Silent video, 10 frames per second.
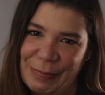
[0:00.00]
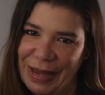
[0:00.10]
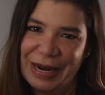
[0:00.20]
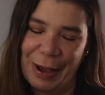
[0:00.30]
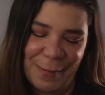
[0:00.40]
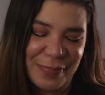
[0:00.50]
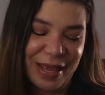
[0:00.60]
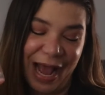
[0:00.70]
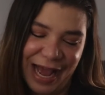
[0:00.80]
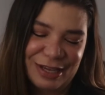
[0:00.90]
but no,
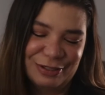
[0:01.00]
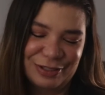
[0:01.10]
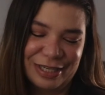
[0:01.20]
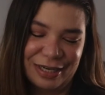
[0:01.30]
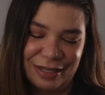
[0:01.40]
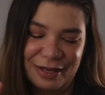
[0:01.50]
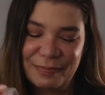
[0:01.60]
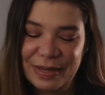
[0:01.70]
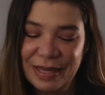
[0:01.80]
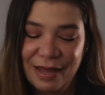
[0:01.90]
I used it all up.